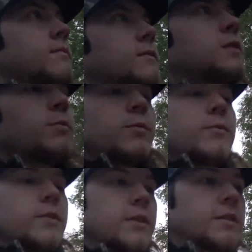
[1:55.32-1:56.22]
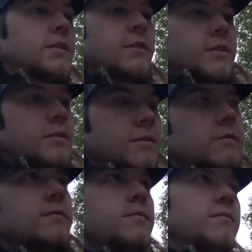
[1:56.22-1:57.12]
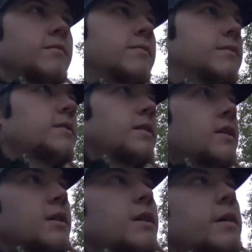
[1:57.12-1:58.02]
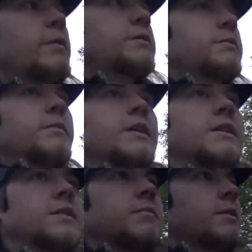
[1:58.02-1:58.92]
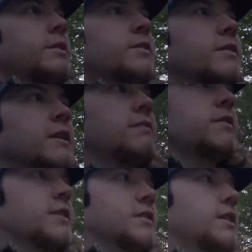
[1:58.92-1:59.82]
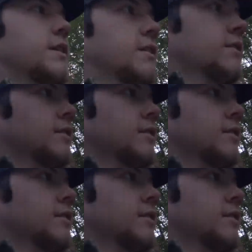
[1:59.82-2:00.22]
Number one, this is just, it makes me mad that somebody just leaves this here.